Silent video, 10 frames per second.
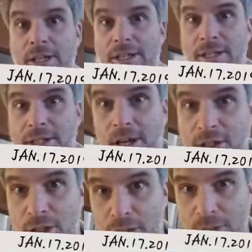is
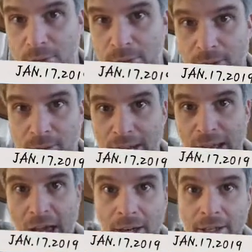such a cute little
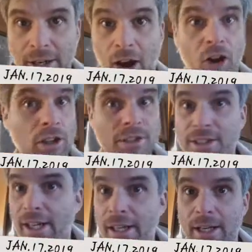cat. I'll
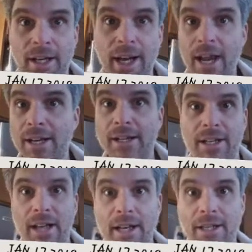say it again and
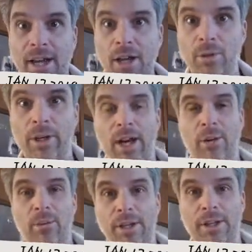again, and I don't
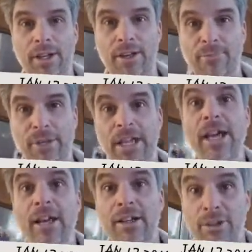care what you think of me,
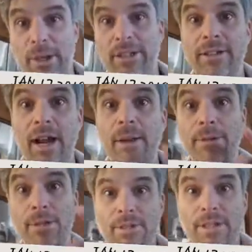because by the
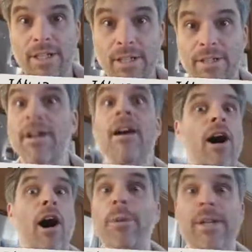time you see this,
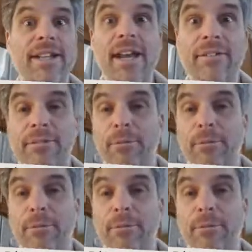I'll be dead for